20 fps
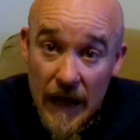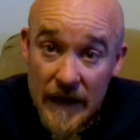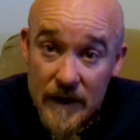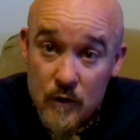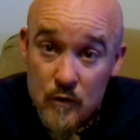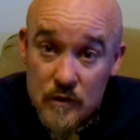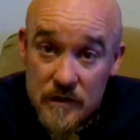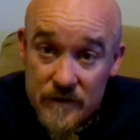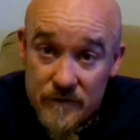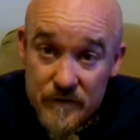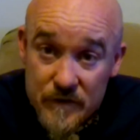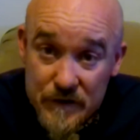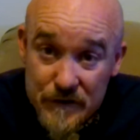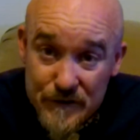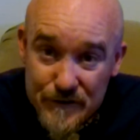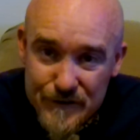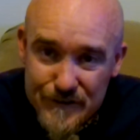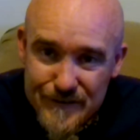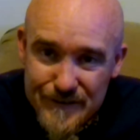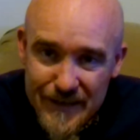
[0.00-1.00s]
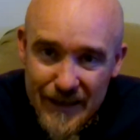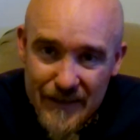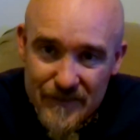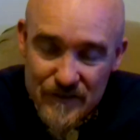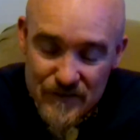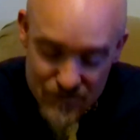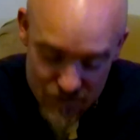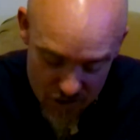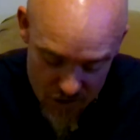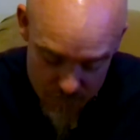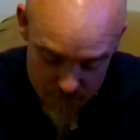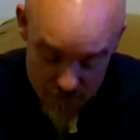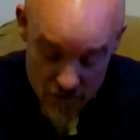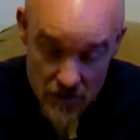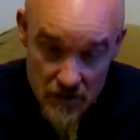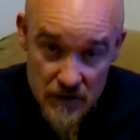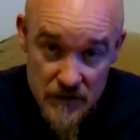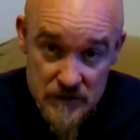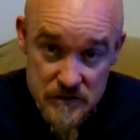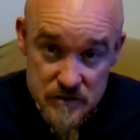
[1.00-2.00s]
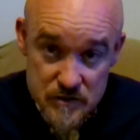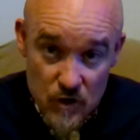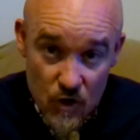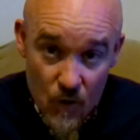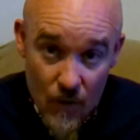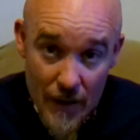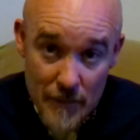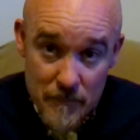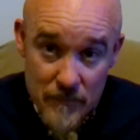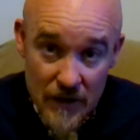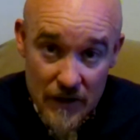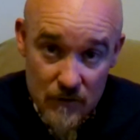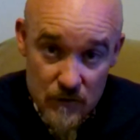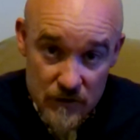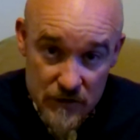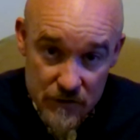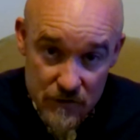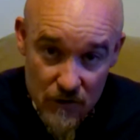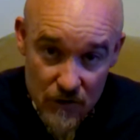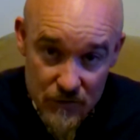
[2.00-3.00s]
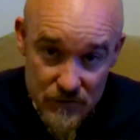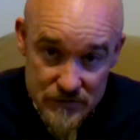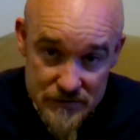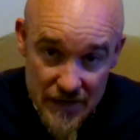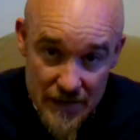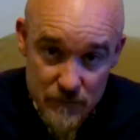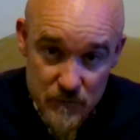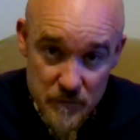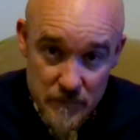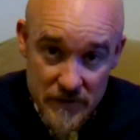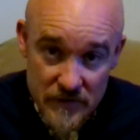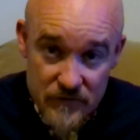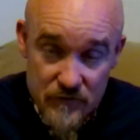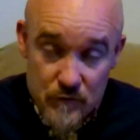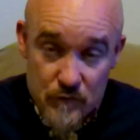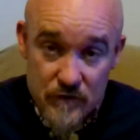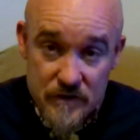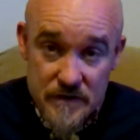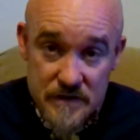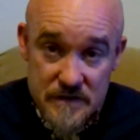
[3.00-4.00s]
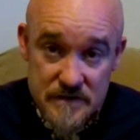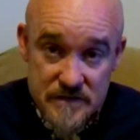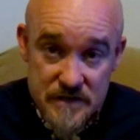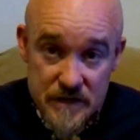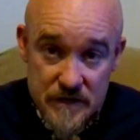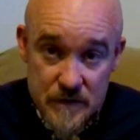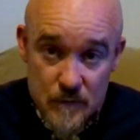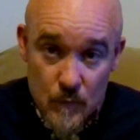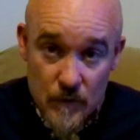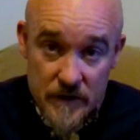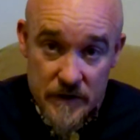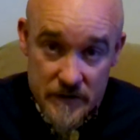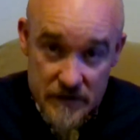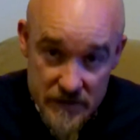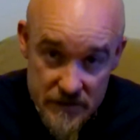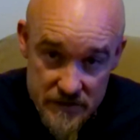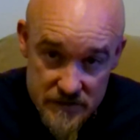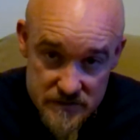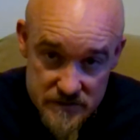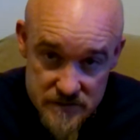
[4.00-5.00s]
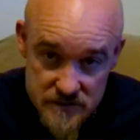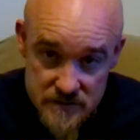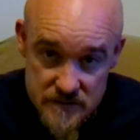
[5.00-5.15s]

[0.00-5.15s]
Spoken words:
don't live here at the shop. So I'm not here all the time to make sure that he's getting what he needs.